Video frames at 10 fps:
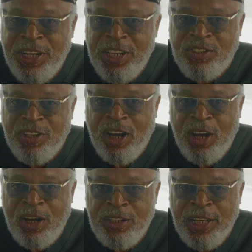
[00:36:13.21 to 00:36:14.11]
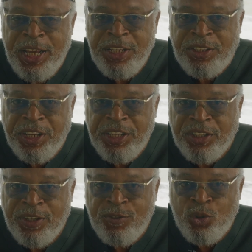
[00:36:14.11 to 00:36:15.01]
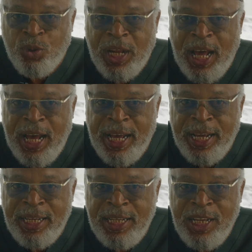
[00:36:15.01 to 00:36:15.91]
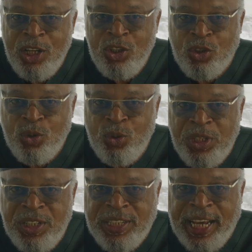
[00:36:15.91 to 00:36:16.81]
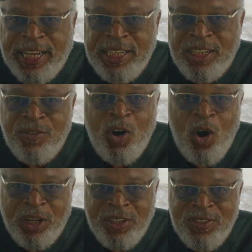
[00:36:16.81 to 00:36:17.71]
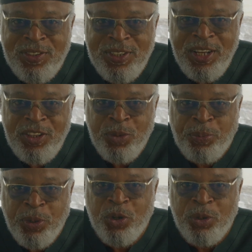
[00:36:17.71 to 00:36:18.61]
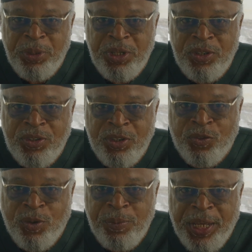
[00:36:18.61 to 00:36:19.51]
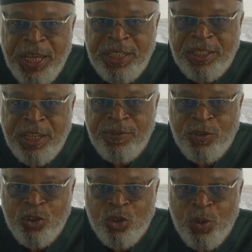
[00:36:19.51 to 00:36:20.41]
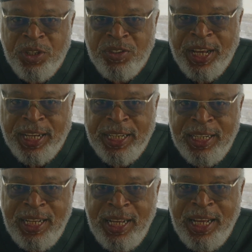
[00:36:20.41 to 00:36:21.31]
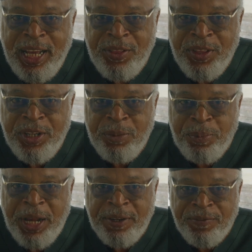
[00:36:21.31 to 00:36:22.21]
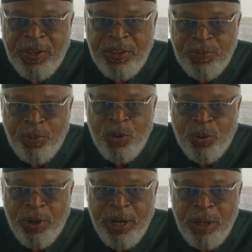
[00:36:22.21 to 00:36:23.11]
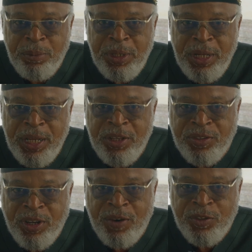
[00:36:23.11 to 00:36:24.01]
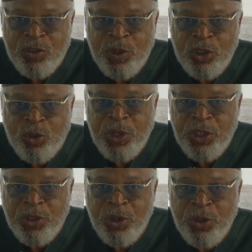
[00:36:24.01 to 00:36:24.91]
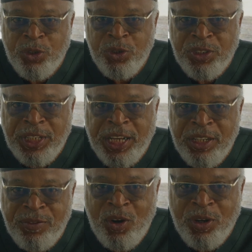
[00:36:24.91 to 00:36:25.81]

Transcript: dates are the 18th of July to the 2nd of August. The pilgrimage is from the 18th to the 22nd, and then the PANAFEST program itself is from the 23rd to the 2nd of